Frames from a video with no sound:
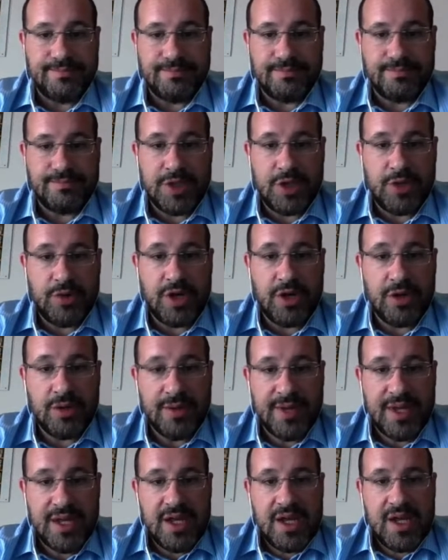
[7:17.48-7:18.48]
period.
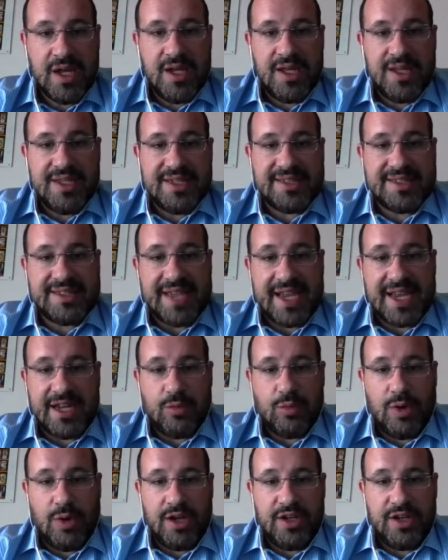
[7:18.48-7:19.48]

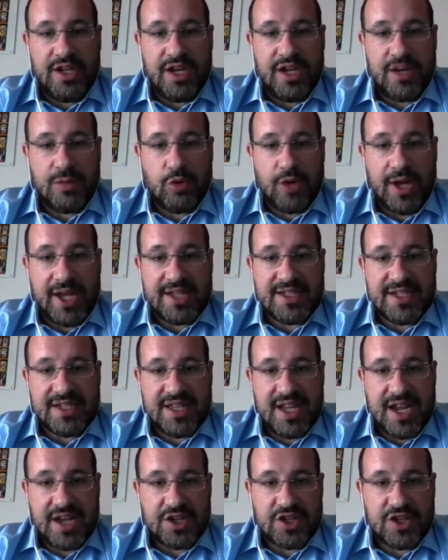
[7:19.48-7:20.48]
Second one,
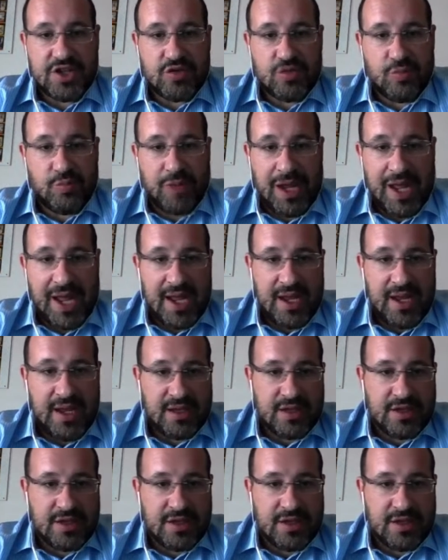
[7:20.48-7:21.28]
decarbonizing the energy supply,